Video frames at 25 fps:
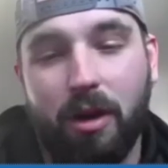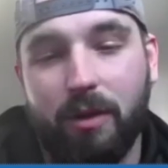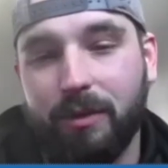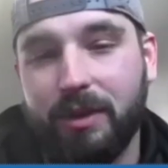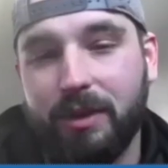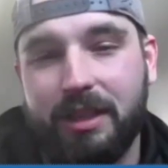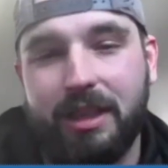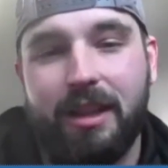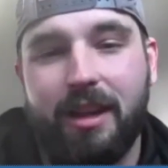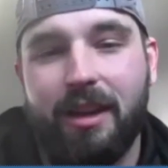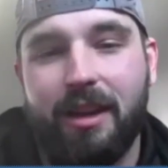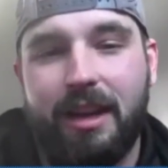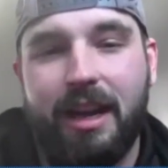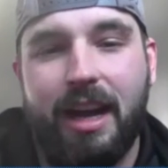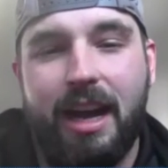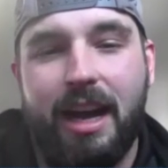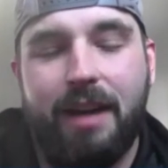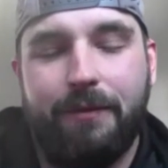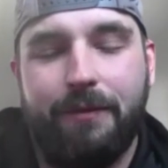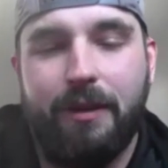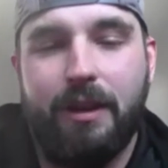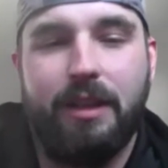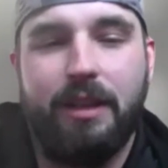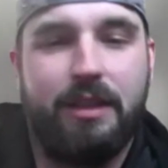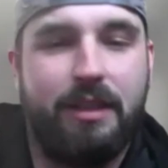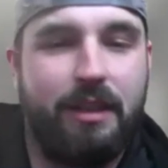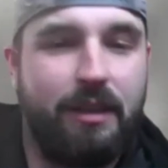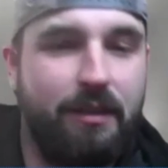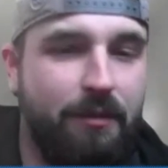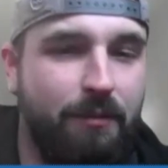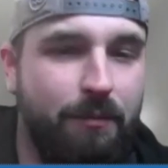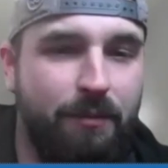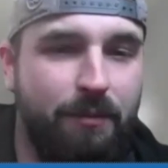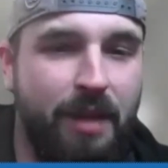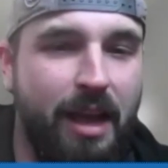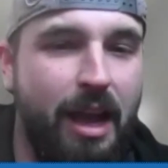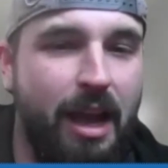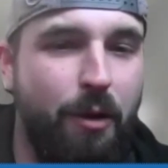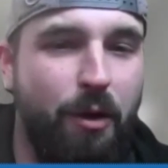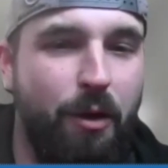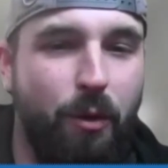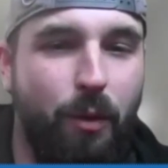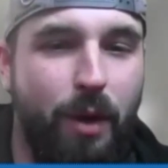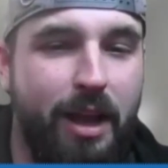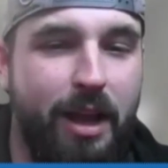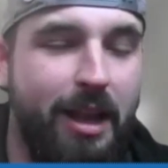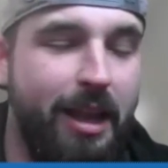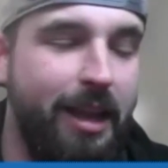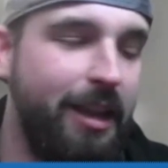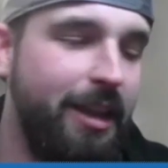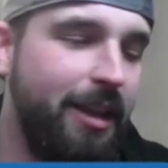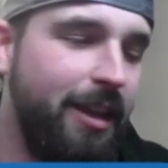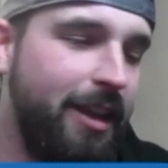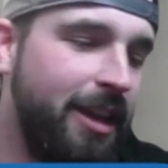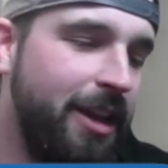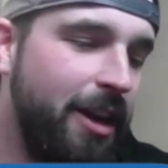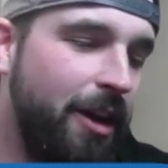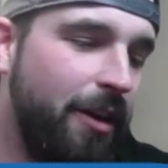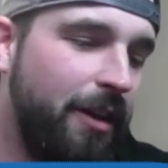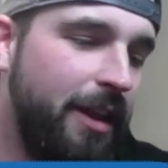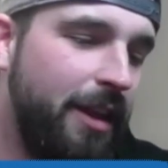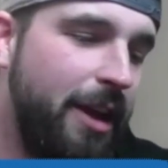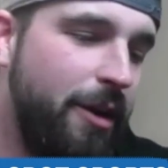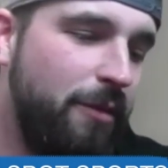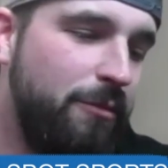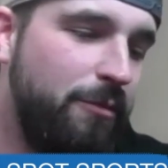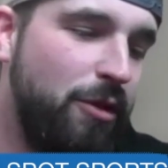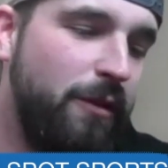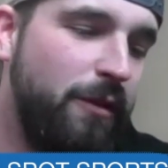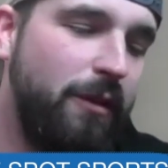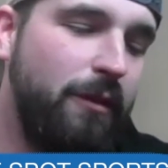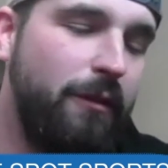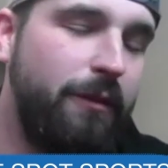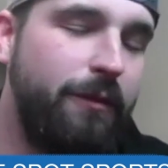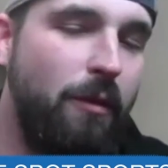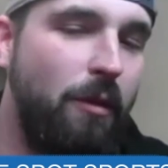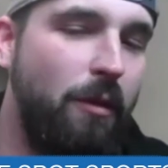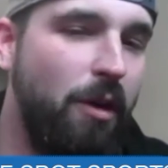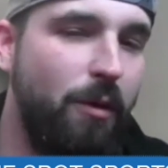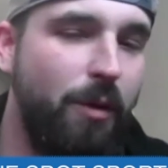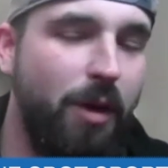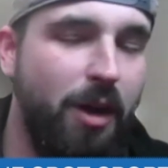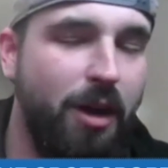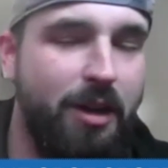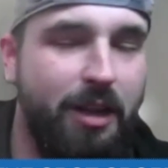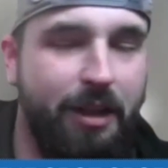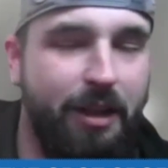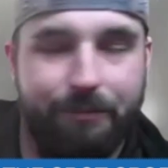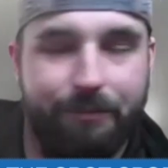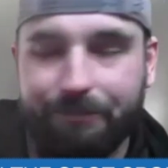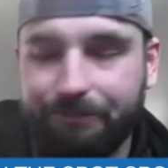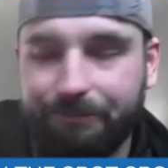was in our conference, and they were winning. You know, they were moving forward.